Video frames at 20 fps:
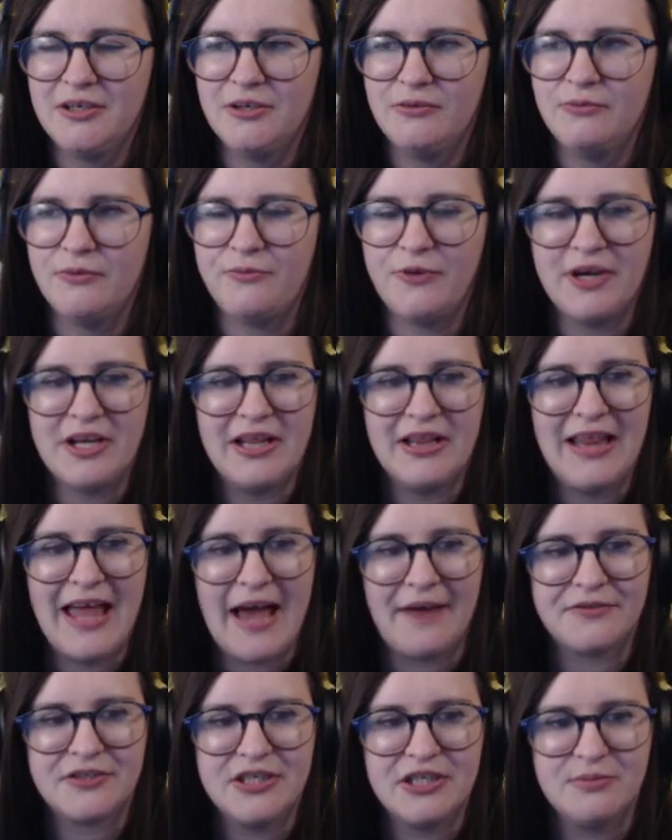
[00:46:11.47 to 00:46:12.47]
When Freddy
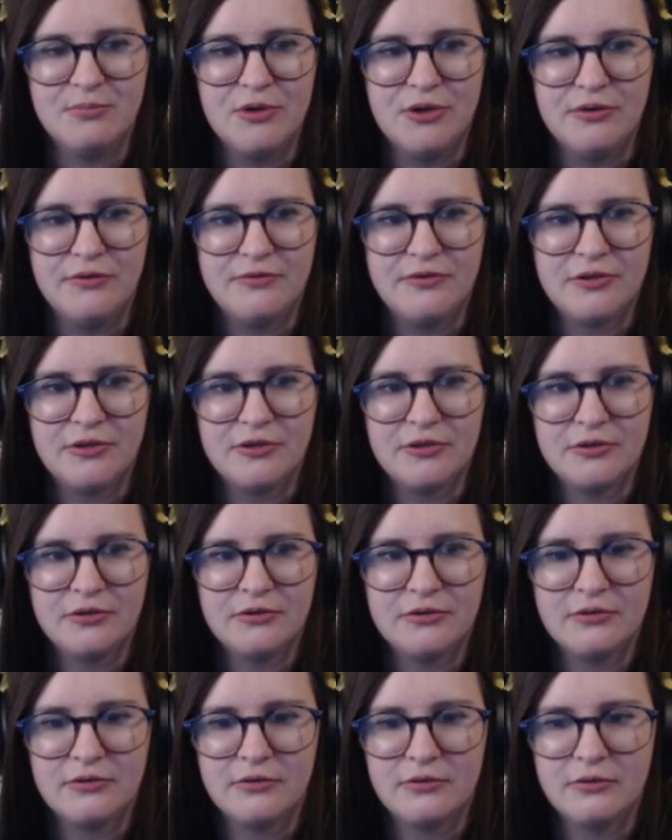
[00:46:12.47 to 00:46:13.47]
laughs, he's moved.
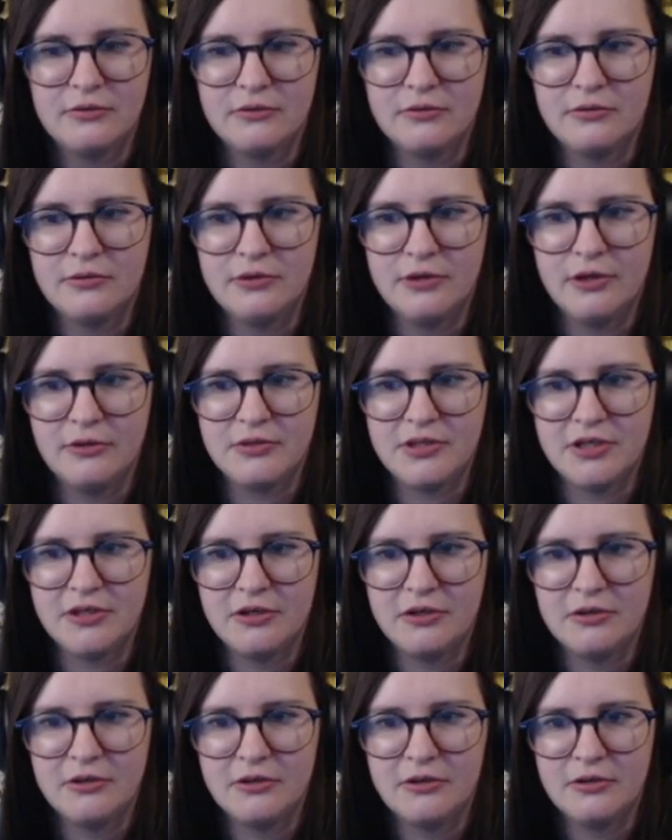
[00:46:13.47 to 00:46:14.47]
Noted.
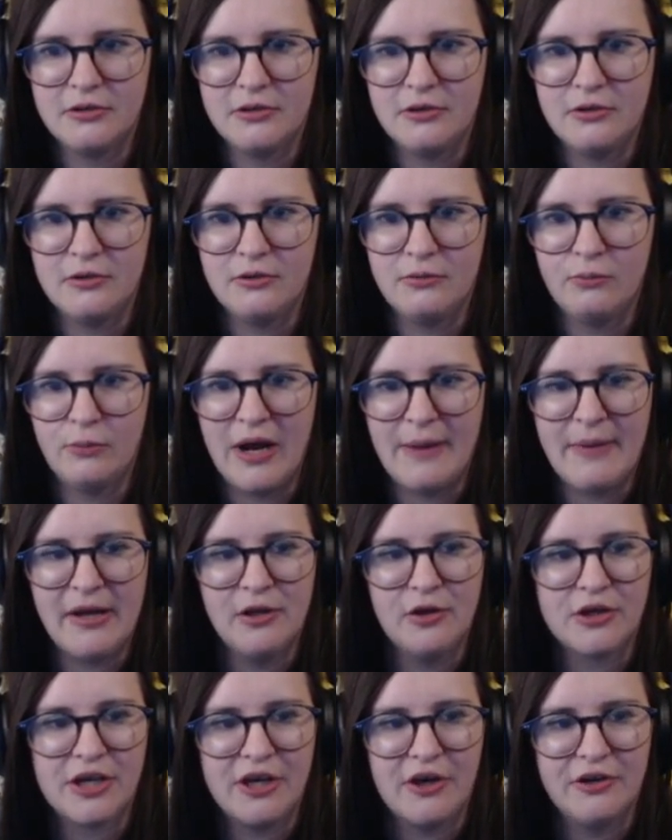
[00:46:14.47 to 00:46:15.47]
Why am I
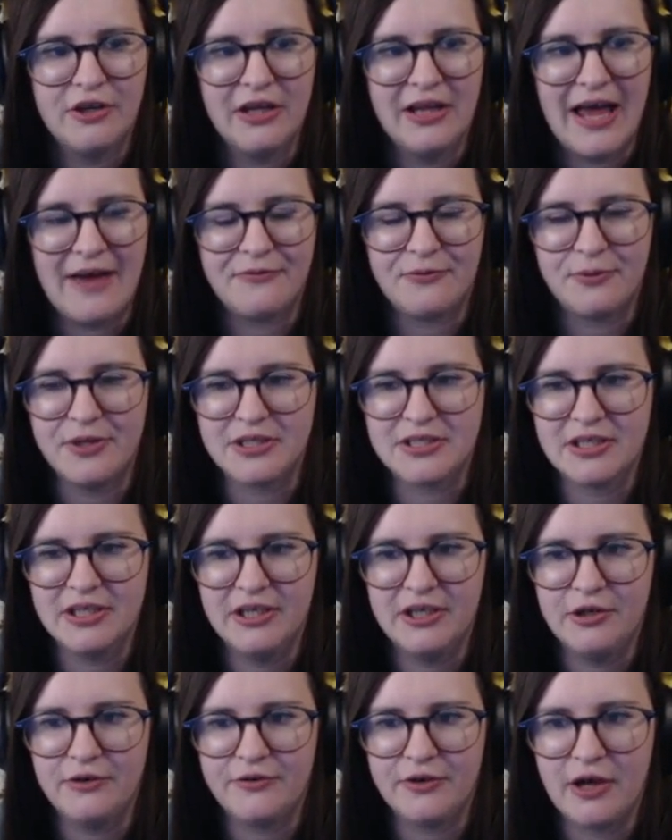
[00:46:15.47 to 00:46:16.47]
looking on the left when there's
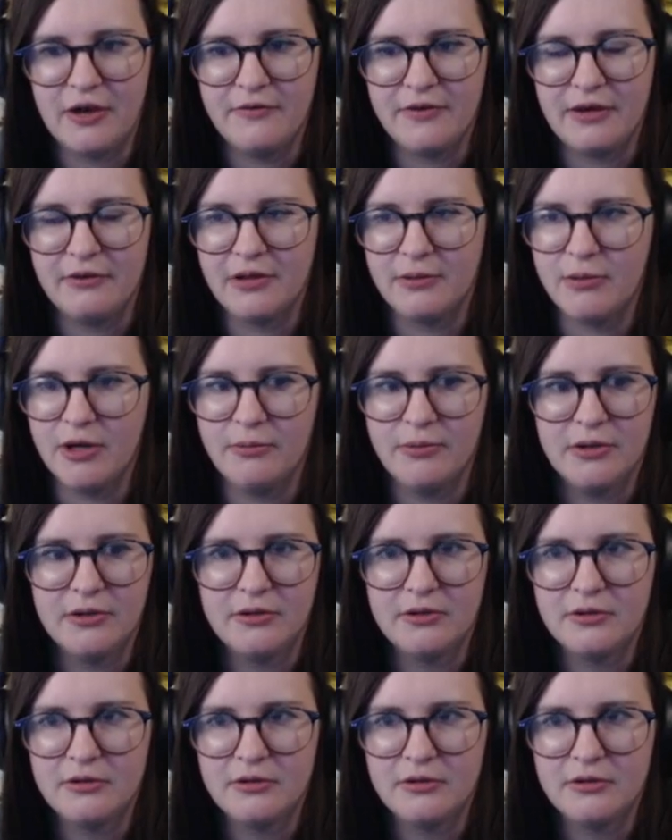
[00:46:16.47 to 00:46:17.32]
clearly nothing over there at the moment?